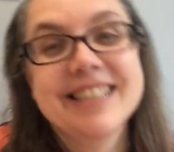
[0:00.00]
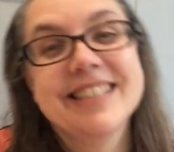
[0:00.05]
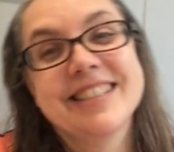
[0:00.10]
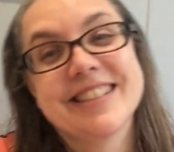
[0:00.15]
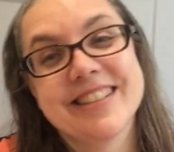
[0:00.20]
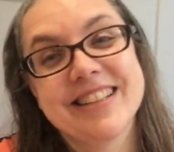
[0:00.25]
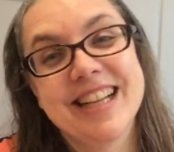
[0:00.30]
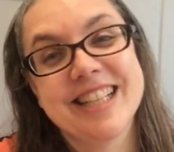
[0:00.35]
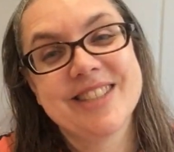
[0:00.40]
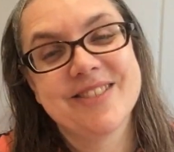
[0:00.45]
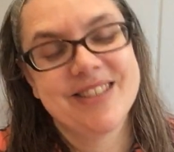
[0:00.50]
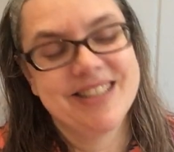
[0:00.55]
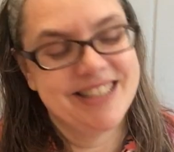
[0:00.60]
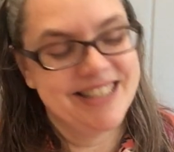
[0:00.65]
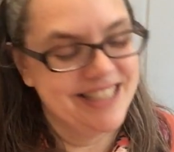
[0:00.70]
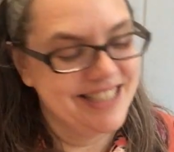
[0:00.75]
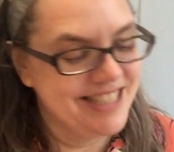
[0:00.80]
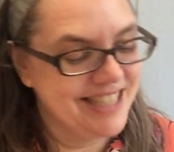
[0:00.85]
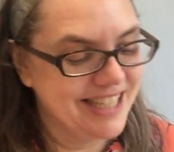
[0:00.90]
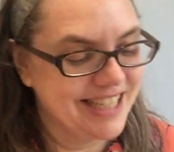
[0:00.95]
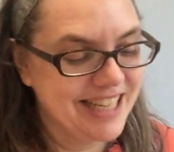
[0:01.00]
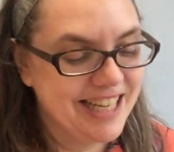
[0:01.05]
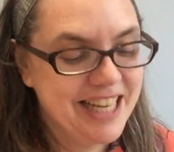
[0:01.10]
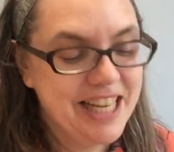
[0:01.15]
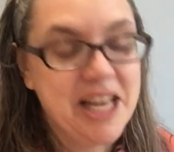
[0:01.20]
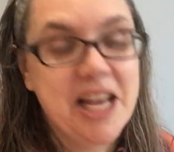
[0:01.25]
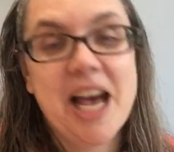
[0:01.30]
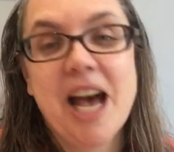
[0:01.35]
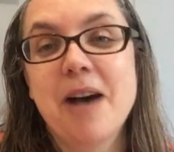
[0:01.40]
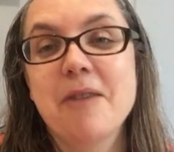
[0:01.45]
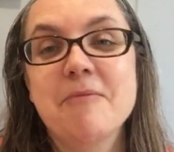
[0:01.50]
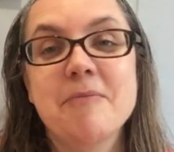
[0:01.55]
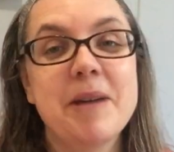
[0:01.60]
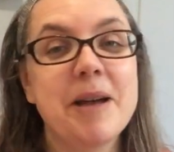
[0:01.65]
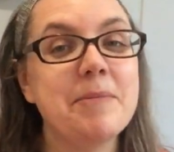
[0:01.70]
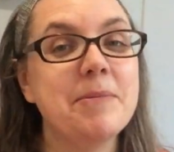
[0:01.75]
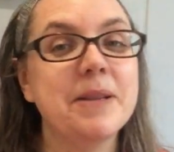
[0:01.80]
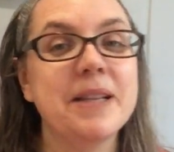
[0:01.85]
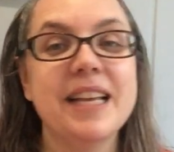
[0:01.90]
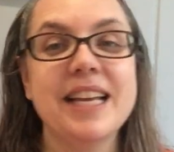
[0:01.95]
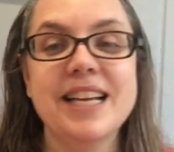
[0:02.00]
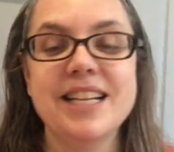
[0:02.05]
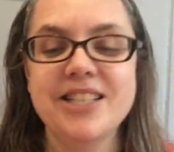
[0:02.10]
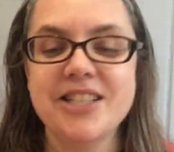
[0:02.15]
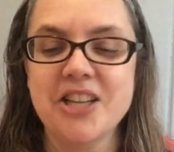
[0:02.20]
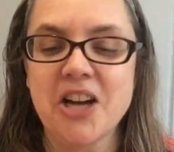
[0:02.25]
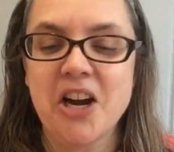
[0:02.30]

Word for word: so that's my stitching. My plans